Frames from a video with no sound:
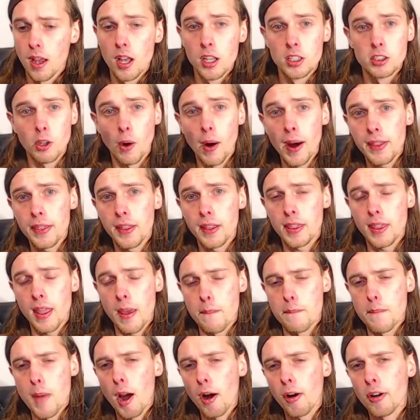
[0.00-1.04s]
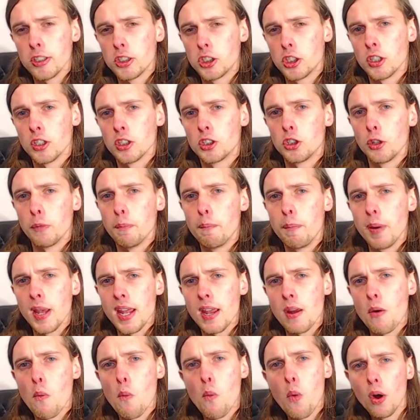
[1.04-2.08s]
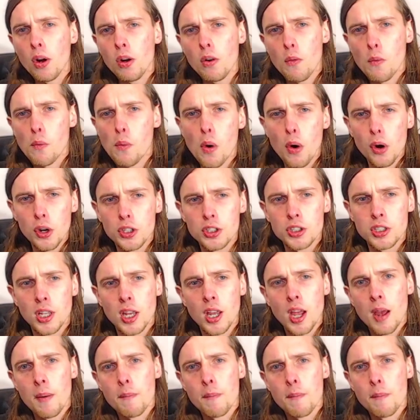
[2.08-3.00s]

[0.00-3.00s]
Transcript: so I think that marriage should be what it was